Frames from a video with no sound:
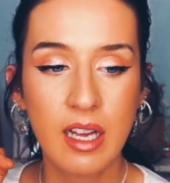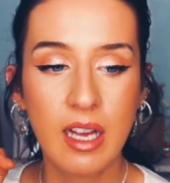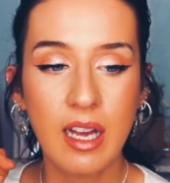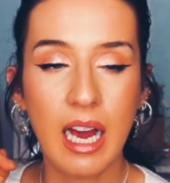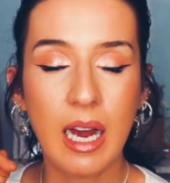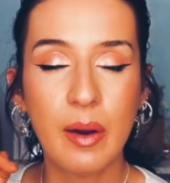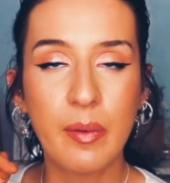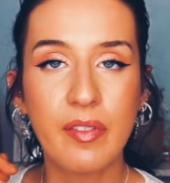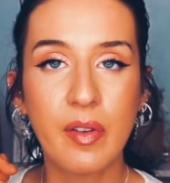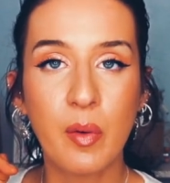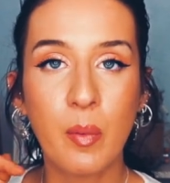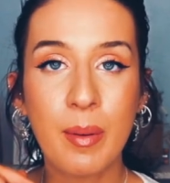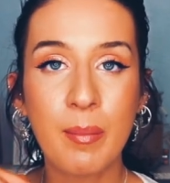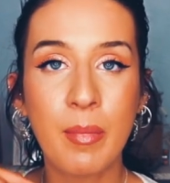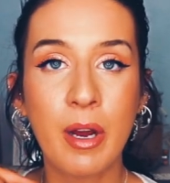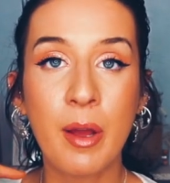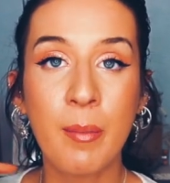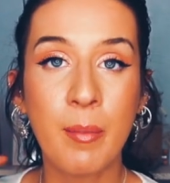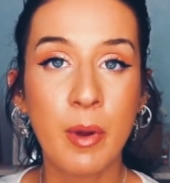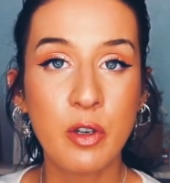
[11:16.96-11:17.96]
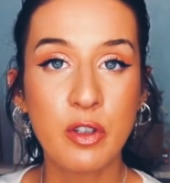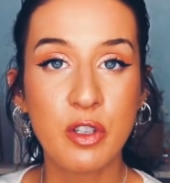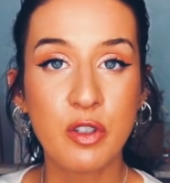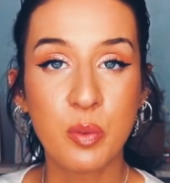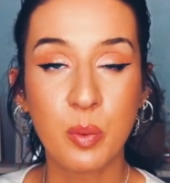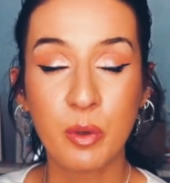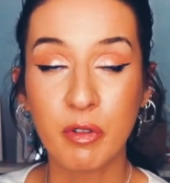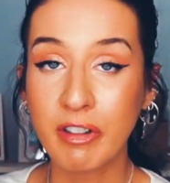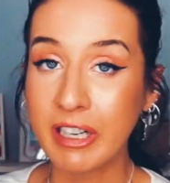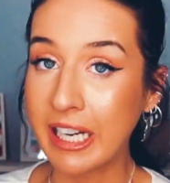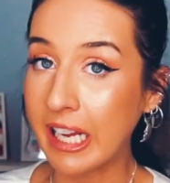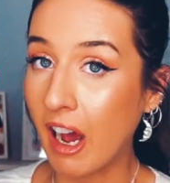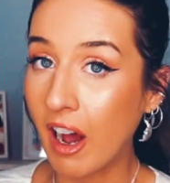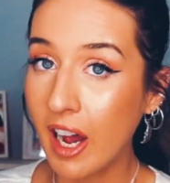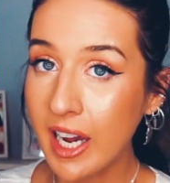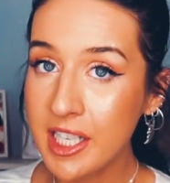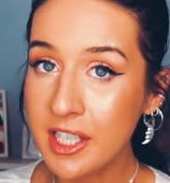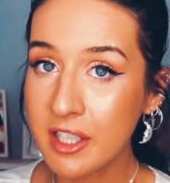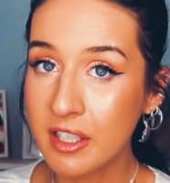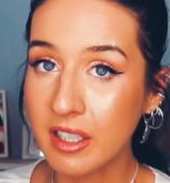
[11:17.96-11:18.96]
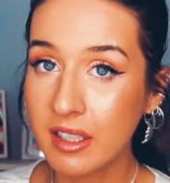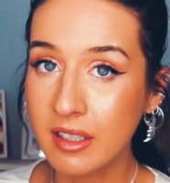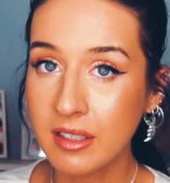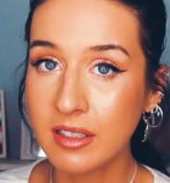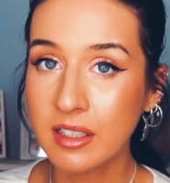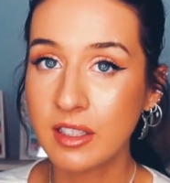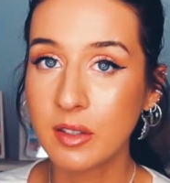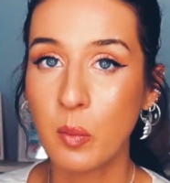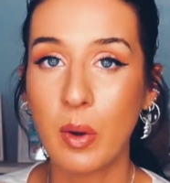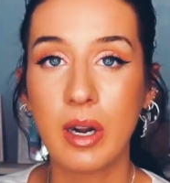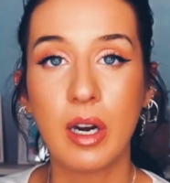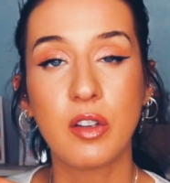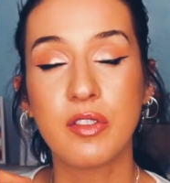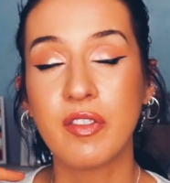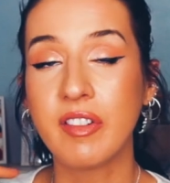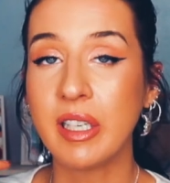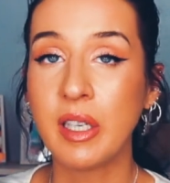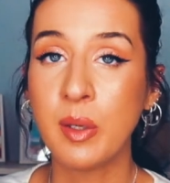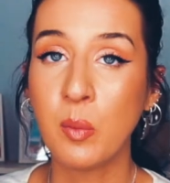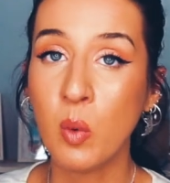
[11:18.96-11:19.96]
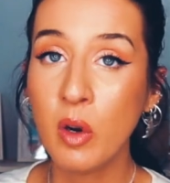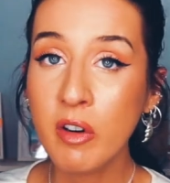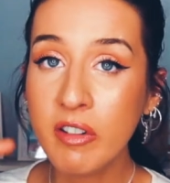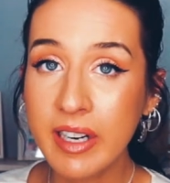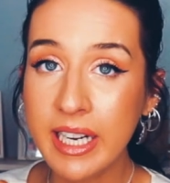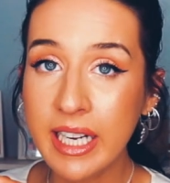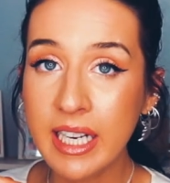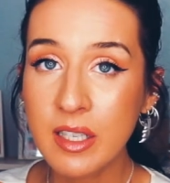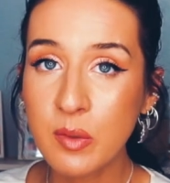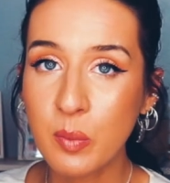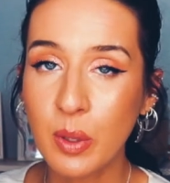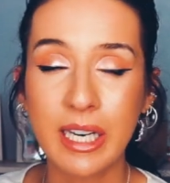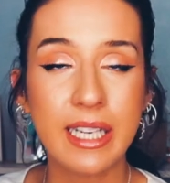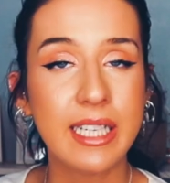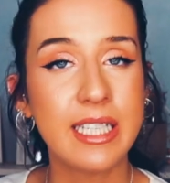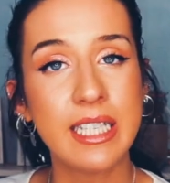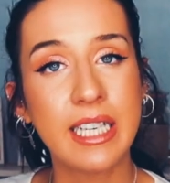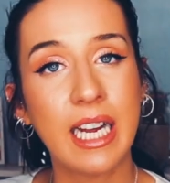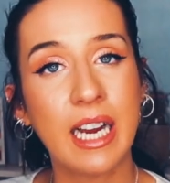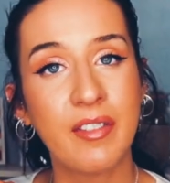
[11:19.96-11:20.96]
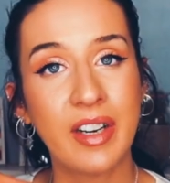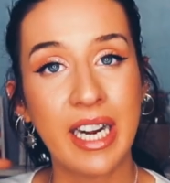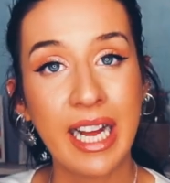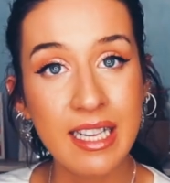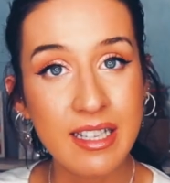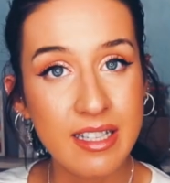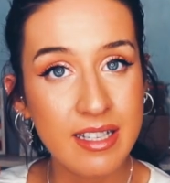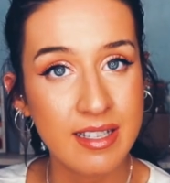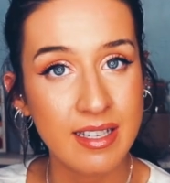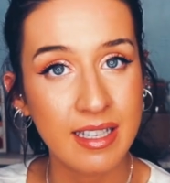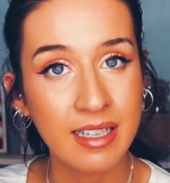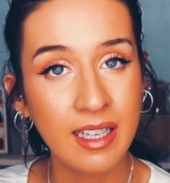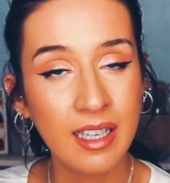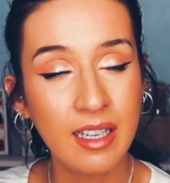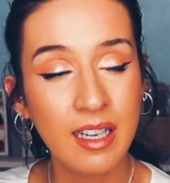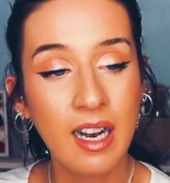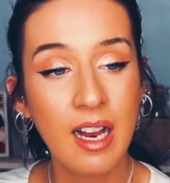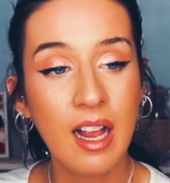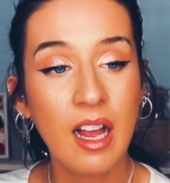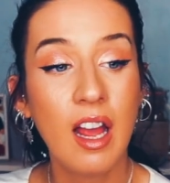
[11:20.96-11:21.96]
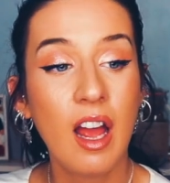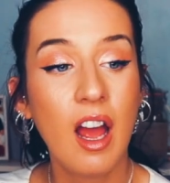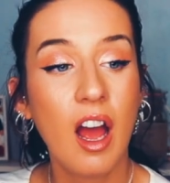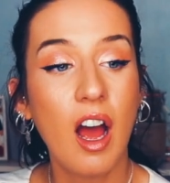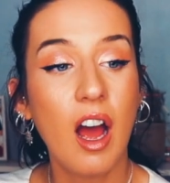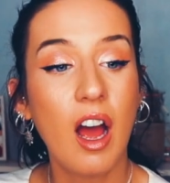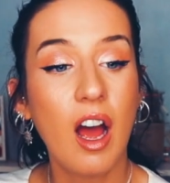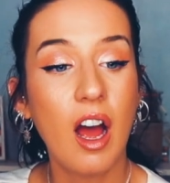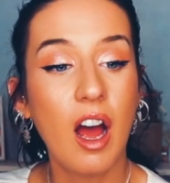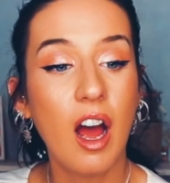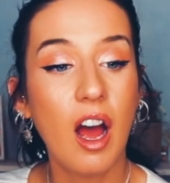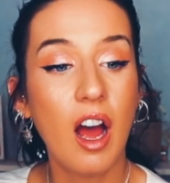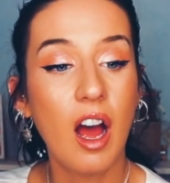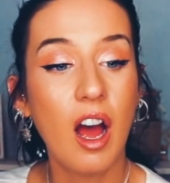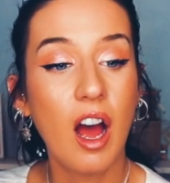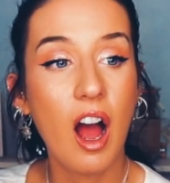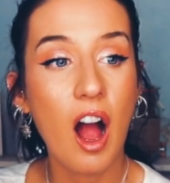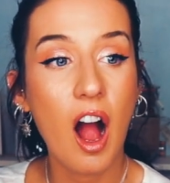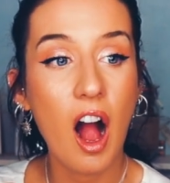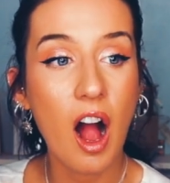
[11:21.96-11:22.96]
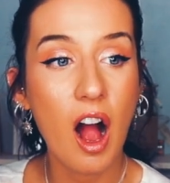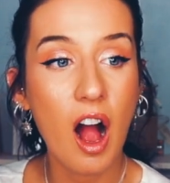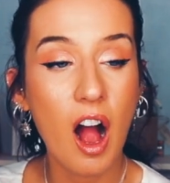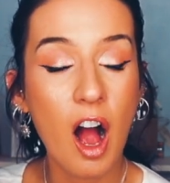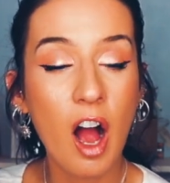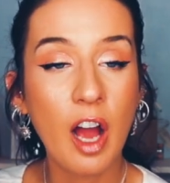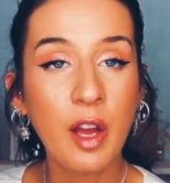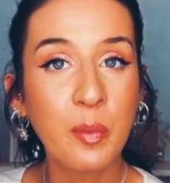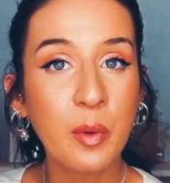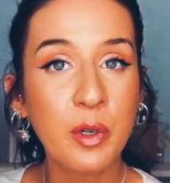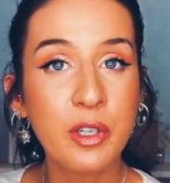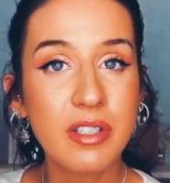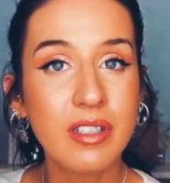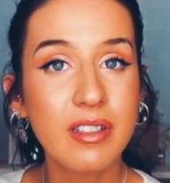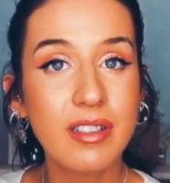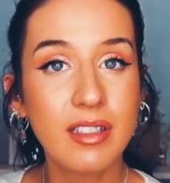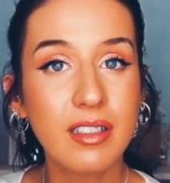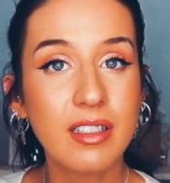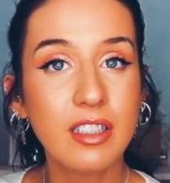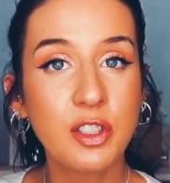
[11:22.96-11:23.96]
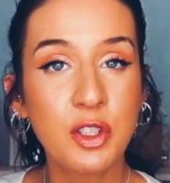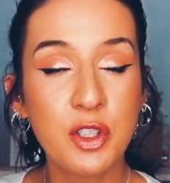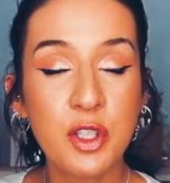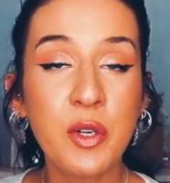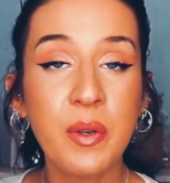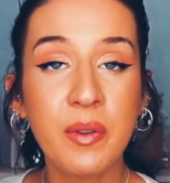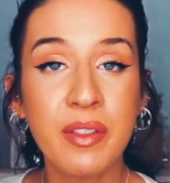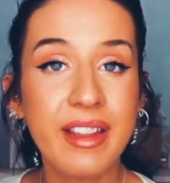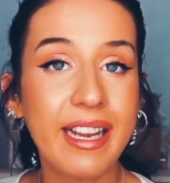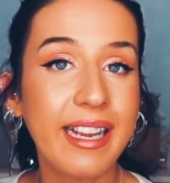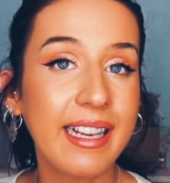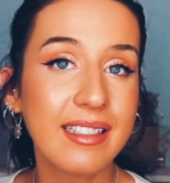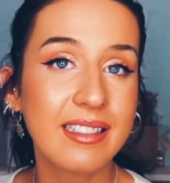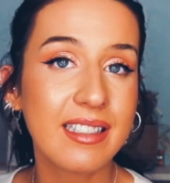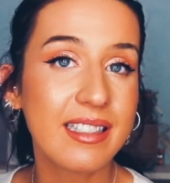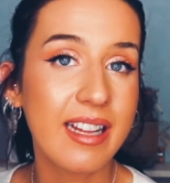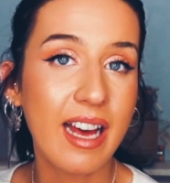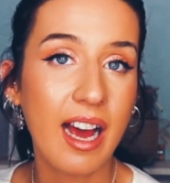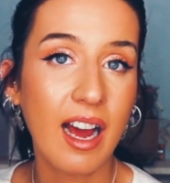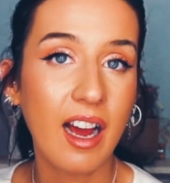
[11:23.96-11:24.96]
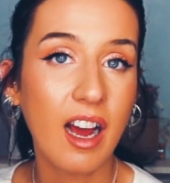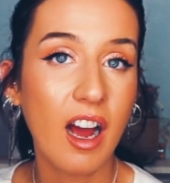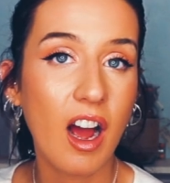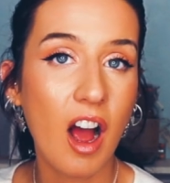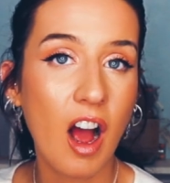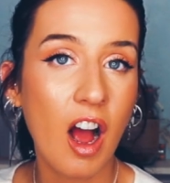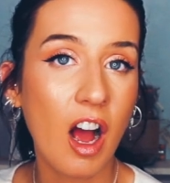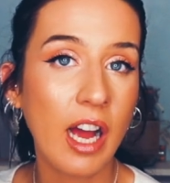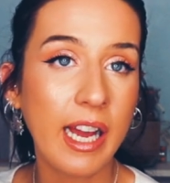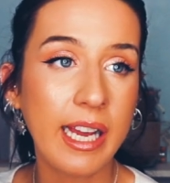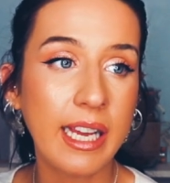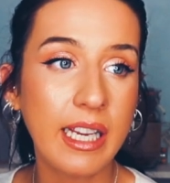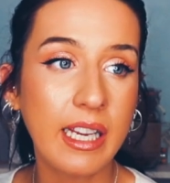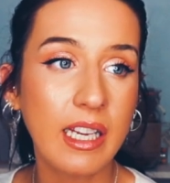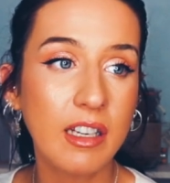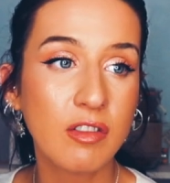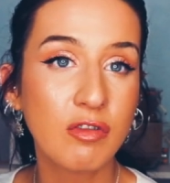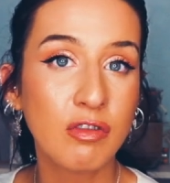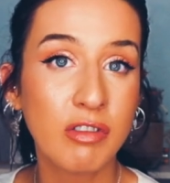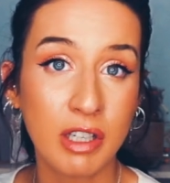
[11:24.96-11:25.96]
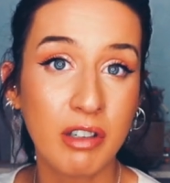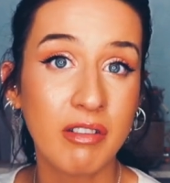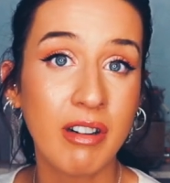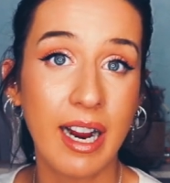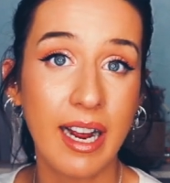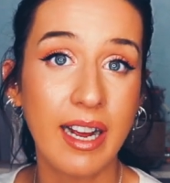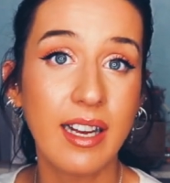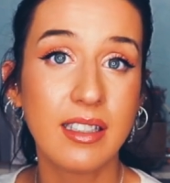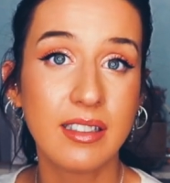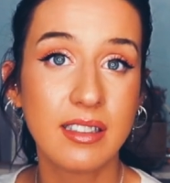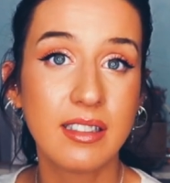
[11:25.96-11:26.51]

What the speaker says: However, when my emotions were really heightened, when I was really worried, when I didn't have an answer, I would do things that I regret